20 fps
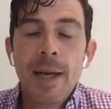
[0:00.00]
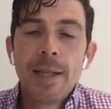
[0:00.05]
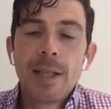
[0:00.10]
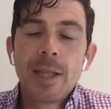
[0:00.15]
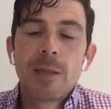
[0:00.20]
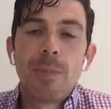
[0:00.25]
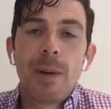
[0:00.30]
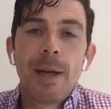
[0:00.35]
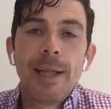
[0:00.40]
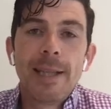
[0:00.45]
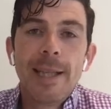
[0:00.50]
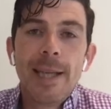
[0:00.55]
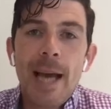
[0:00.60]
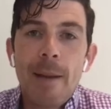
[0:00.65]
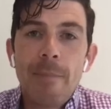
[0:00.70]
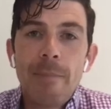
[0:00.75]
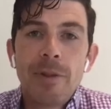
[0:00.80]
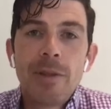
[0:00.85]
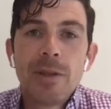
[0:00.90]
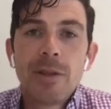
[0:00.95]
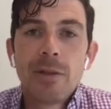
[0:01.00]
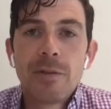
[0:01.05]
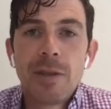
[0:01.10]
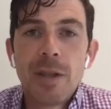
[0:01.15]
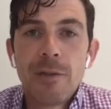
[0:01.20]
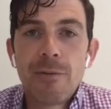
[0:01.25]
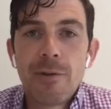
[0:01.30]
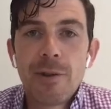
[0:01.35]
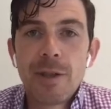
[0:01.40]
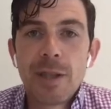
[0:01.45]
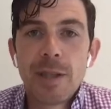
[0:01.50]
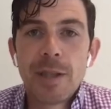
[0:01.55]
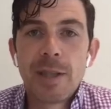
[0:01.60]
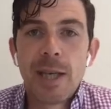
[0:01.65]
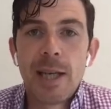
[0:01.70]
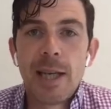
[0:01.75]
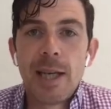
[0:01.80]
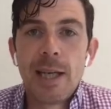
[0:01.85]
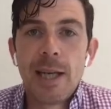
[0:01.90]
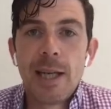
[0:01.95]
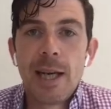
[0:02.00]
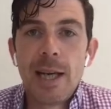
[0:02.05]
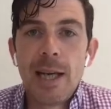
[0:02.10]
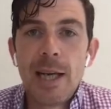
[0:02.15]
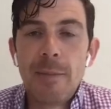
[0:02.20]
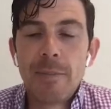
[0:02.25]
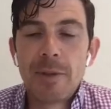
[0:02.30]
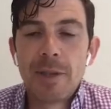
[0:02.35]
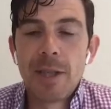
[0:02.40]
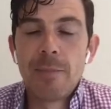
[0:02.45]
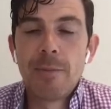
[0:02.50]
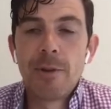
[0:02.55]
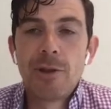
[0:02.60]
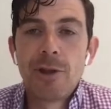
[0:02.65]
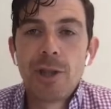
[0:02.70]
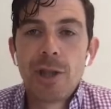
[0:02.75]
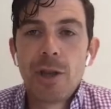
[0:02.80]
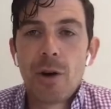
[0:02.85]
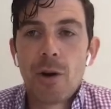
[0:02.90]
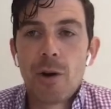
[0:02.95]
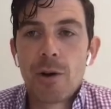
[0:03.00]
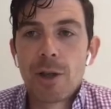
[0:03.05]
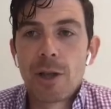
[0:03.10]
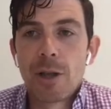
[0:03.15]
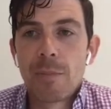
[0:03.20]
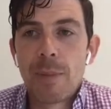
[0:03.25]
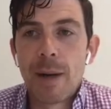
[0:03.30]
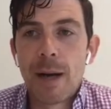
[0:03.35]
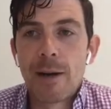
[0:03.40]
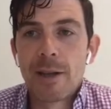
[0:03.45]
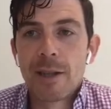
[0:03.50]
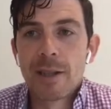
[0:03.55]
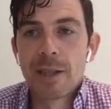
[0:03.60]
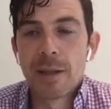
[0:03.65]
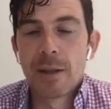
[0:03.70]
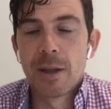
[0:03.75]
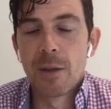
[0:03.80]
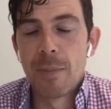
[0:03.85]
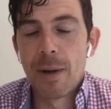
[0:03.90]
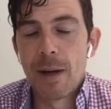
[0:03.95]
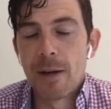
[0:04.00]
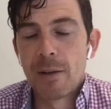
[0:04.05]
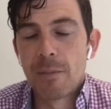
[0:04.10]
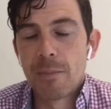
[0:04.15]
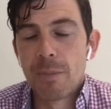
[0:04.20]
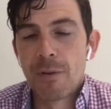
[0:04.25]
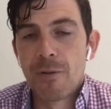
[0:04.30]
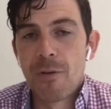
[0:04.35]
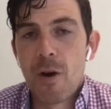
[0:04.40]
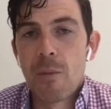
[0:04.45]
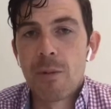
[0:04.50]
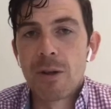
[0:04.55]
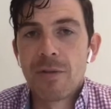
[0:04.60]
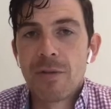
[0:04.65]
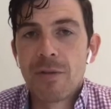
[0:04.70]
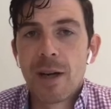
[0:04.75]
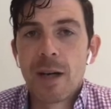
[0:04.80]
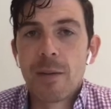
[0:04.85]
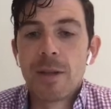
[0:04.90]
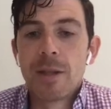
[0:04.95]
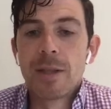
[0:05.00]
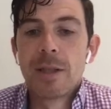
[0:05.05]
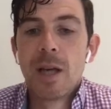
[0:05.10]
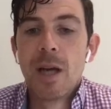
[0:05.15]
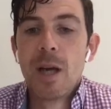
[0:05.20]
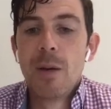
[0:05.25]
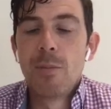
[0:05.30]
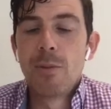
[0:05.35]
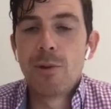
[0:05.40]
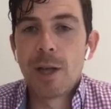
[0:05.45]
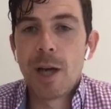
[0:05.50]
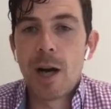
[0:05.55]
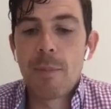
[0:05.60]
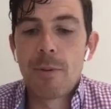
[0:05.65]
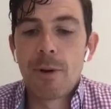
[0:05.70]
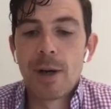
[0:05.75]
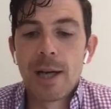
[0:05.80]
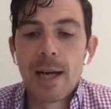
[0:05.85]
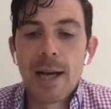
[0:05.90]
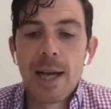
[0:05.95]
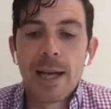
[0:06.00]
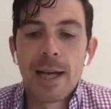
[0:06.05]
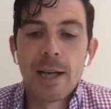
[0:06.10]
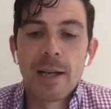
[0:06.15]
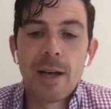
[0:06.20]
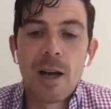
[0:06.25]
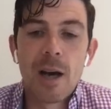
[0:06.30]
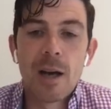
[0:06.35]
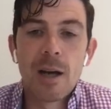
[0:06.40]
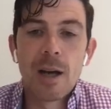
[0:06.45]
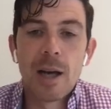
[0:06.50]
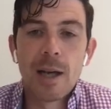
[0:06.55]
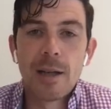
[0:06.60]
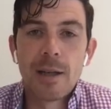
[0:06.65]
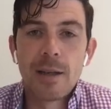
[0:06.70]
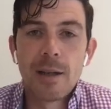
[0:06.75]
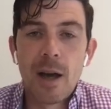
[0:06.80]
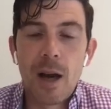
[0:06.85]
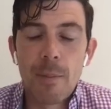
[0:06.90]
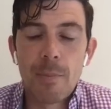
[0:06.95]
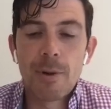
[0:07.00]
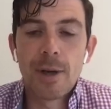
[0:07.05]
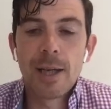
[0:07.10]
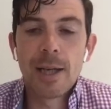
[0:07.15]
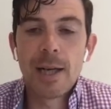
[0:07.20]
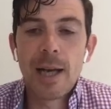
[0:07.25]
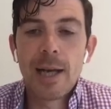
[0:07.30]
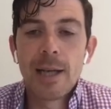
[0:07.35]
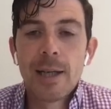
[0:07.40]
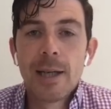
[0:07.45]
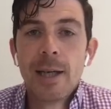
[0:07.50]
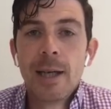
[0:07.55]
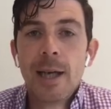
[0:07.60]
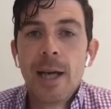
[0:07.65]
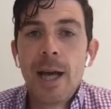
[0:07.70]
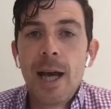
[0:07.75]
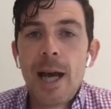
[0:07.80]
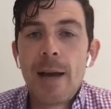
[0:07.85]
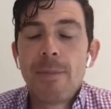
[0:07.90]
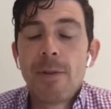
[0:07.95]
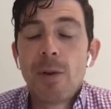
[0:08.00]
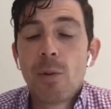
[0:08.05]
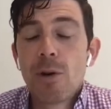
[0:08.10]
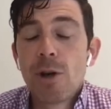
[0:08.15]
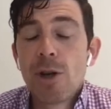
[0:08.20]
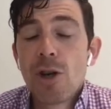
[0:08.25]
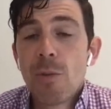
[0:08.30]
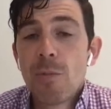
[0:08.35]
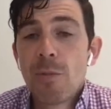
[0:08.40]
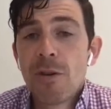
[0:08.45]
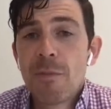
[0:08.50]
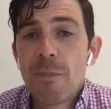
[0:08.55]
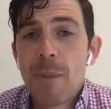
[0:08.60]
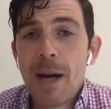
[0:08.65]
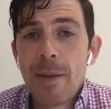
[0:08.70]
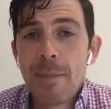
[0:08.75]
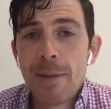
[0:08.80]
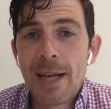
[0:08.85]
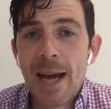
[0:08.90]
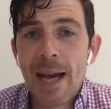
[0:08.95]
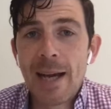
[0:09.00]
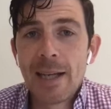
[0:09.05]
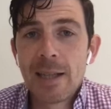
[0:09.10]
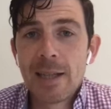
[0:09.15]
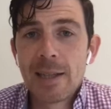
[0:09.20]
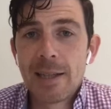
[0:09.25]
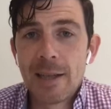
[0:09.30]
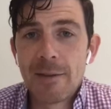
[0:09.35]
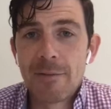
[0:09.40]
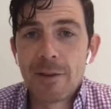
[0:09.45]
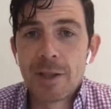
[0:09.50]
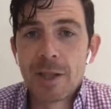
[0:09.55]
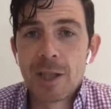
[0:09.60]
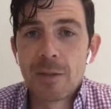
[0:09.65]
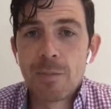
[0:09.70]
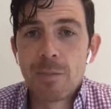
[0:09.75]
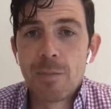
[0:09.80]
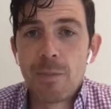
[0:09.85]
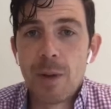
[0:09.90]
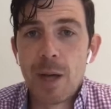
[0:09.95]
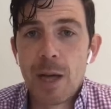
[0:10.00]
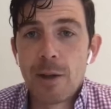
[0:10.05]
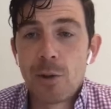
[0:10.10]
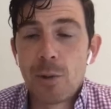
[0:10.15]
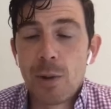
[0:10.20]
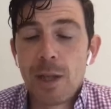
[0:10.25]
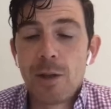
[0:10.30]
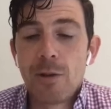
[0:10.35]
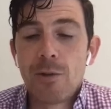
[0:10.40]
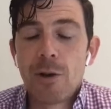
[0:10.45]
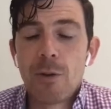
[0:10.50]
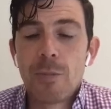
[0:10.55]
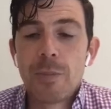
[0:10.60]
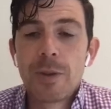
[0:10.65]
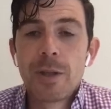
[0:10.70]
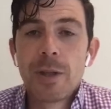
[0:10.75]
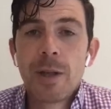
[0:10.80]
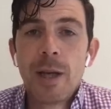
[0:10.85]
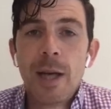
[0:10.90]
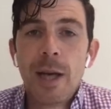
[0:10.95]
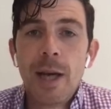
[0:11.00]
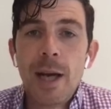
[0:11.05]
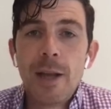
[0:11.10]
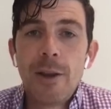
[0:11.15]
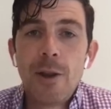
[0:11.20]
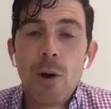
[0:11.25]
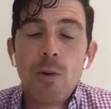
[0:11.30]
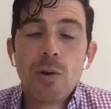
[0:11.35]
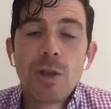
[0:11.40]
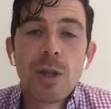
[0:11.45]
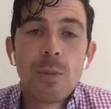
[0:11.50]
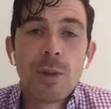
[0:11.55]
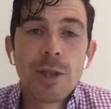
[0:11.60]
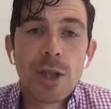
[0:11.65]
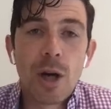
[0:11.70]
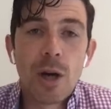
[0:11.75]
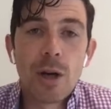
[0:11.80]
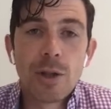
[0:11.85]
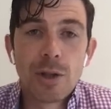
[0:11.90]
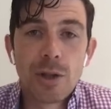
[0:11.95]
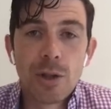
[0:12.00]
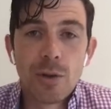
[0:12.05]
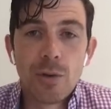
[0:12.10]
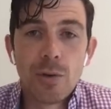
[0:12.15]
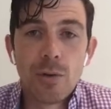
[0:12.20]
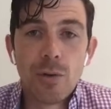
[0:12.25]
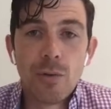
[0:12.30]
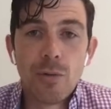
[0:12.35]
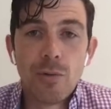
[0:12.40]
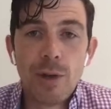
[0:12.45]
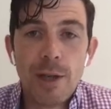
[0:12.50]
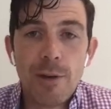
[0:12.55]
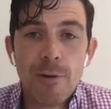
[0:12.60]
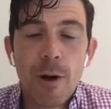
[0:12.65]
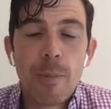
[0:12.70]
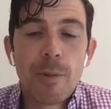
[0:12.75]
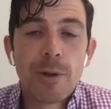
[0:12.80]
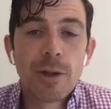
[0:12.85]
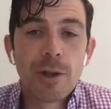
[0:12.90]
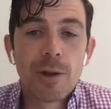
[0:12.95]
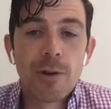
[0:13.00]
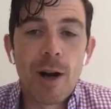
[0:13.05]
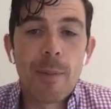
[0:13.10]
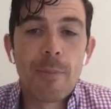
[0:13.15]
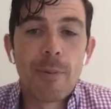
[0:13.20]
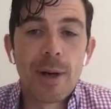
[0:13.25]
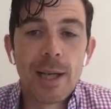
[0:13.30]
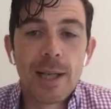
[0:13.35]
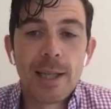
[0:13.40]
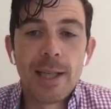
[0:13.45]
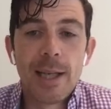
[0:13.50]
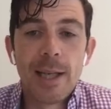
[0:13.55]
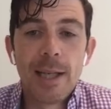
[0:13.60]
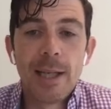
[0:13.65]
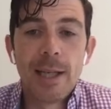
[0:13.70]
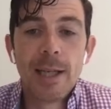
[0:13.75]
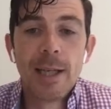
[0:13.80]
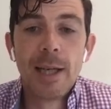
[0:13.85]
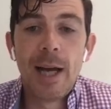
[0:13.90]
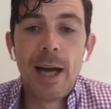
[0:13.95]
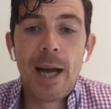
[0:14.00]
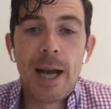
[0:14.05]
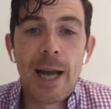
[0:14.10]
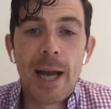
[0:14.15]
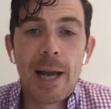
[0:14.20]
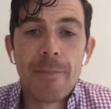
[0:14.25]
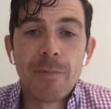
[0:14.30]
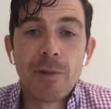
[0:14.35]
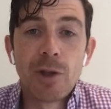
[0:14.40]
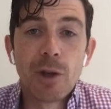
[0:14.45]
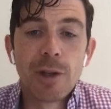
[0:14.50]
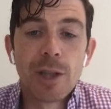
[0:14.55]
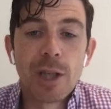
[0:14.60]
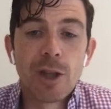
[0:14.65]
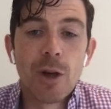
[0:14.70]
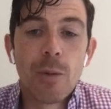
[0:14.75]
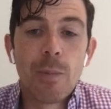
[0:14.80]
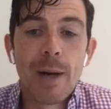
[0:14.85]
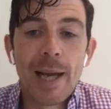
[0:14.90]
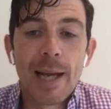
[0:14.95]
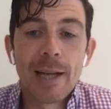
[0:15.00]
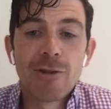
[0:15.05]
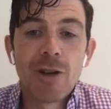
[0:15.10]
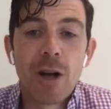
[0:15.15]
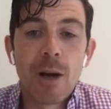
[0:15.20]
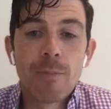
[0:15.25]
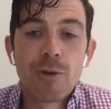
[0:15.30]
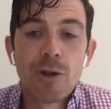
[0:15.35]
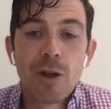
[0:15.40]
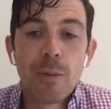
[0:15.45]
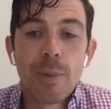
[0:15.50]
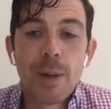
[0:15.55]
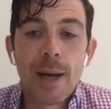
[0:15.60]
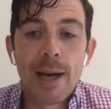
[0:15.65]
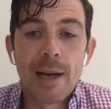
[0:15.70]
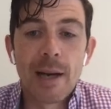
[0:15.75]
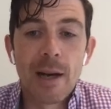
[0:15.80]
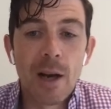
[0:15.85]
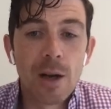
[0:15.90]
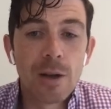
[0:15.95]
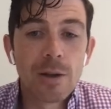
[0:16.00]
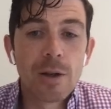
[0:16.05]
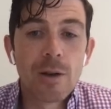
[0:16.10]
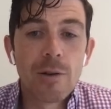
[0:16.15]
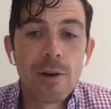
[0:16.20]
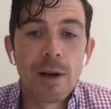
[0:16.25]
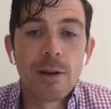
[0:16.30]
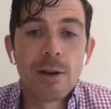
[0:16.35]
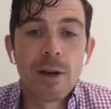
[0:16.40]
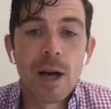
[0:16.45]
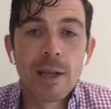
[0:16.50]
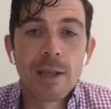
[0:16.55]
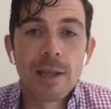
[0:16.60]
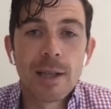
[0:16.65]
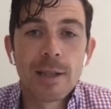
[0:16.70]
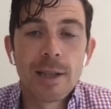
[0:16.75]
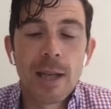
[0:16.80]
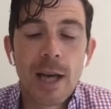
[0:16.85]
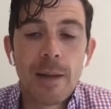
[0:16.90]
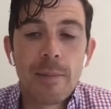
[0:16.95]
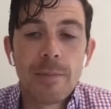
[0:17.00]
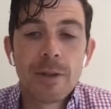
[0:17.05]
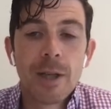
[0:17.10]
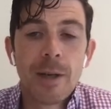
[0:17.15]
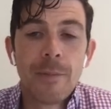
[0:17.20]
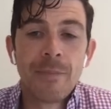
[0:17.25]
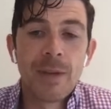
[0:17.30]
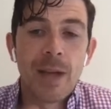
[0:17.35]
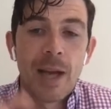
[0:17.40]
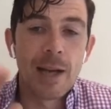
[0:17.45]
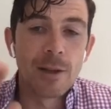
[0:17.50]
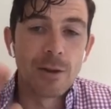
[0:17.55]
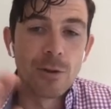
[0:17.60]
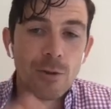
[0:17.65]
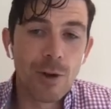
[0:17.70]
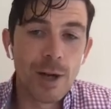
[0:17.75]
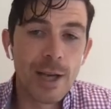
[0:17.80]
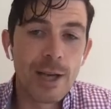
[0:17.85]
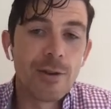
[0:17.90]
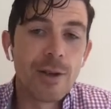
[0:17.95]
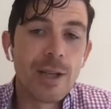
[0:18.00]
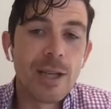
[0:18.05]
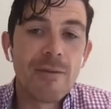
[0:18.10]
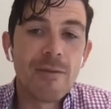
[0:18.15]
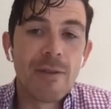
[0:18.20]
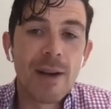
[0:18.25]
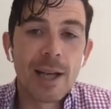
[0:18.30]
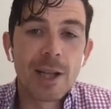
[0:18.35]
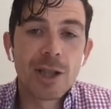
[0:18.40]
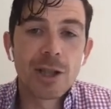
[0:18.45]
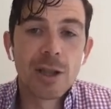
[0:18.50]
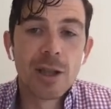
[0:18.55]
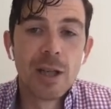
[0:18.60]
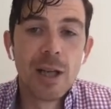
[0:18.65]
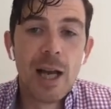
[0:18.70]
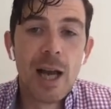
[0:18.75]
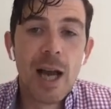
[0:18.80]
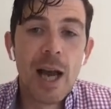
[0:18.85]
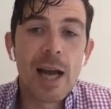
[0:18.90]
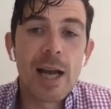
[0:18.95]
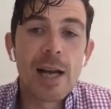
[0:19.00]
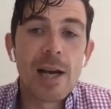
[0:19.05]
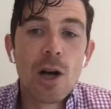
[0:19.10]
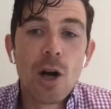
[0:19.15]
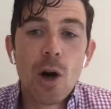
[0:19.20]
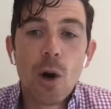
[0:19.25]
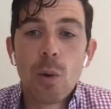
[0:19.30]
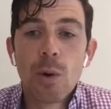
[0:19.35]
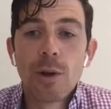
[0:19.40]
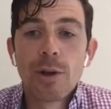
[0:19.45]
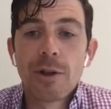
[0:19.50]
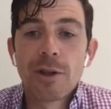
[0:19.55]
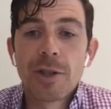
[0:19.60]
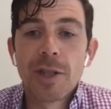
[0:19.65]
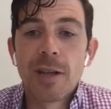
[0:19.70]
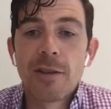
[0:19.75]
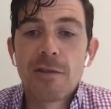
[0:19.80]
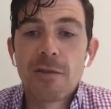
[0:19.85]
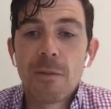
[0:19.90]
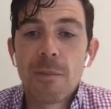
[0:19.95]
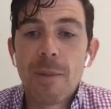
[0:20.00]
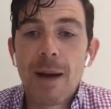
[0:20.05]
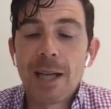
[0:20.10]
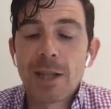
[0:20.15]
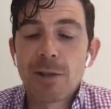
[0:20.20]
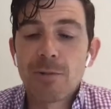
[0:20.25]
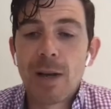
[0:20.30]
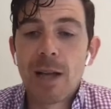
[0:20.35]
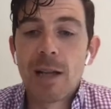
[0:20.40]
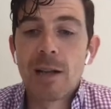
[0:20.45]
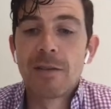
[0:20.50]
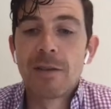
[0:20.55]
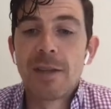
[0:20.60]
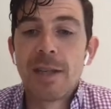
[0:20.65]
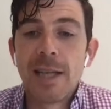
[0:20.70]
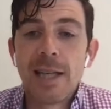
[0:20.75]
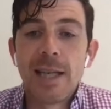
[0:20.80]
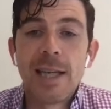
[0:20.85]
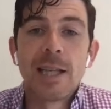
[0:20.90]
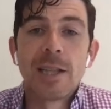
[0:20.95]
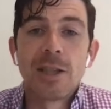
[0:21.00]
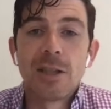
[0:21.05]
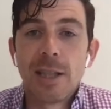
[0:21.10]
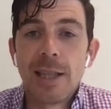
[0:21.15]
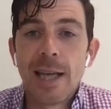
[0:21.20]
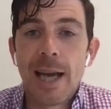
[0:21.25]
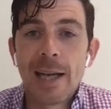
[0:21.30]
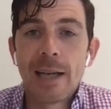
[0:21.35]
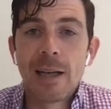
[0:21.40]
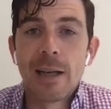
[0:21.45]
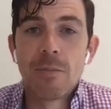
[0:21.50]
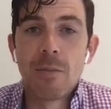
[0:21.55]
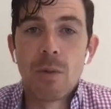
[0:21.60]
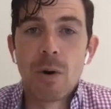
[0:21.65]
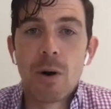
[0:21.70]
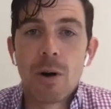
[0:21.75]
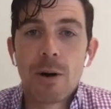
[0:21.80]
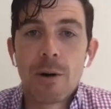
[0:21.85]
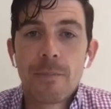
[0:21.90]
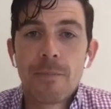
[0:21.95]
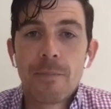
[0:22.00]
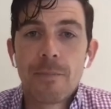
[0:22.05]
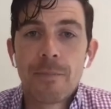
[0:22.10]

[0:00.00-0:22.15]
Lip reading: Despite the absence of differences in limb symmetry or in comparing performance variables between operated leg and non-operated leg, and there were a number of biomechanical differences between groups. Those that went on to re-rupture their operated knee during the double leg drop jump had longer ground contact times, had greater knee flexion, and lowered their center of mass relative to the knee and to the ankle more.